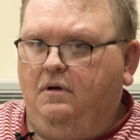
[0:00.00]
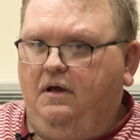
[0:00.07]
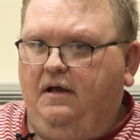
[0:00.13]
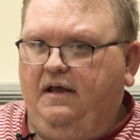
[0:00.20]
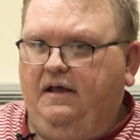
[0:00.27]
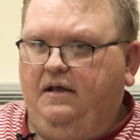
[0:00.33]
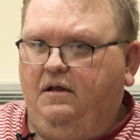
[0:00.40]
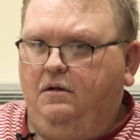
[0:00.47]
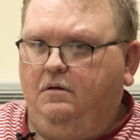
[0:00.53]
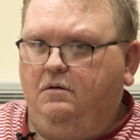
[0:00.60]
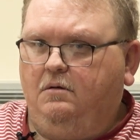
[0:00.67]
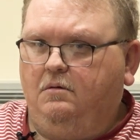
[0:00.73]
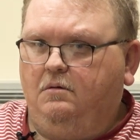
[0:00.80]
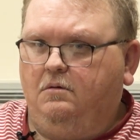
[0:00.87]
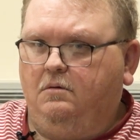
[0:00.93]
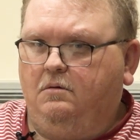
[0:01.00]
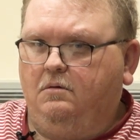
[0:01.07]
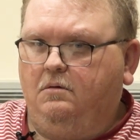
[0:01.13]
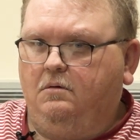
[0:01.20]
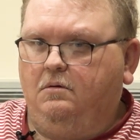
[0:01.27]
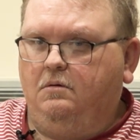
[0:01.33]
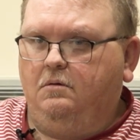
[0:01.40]
in
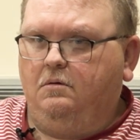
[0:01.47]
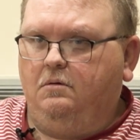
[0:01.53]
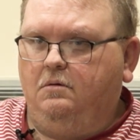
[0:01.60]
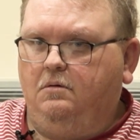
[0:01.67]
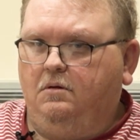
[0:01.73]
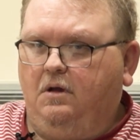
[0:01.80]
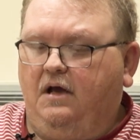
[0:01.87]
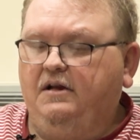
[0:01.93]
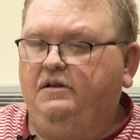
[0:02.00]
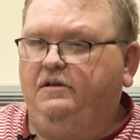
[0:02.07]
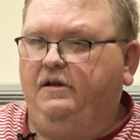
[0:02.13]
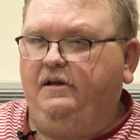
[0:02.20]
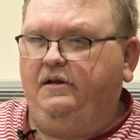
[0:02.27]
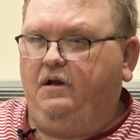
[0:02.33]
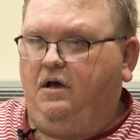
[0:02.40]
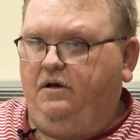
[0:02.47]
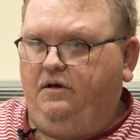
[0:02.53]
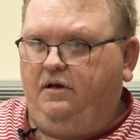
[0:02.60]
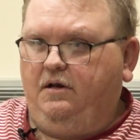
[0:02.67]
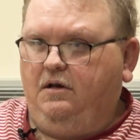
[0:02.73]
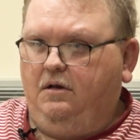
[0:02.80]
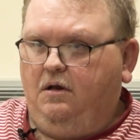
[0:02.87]

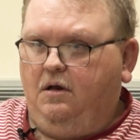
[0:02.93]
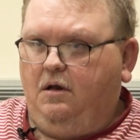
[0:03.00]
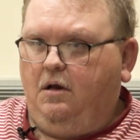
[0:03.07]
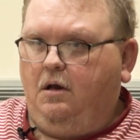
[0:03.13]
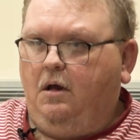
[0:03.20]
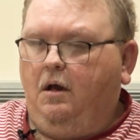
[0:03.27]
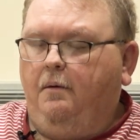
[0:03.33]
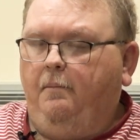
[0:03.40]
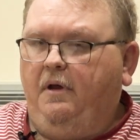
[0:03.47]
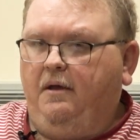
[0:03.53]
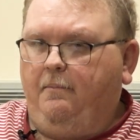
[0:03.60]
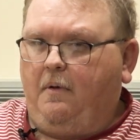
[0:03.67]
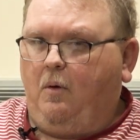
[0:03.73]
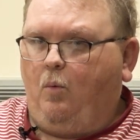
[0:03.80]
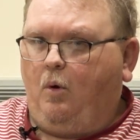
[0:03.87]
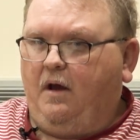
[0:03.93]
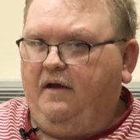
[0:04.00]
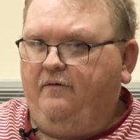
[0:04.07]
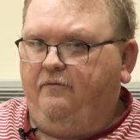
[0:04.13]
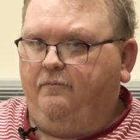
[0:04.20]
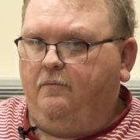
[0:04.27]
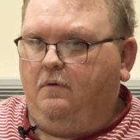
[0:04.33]
1990. Me and my
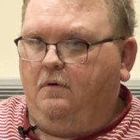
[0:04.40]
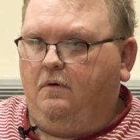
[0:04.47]
wife,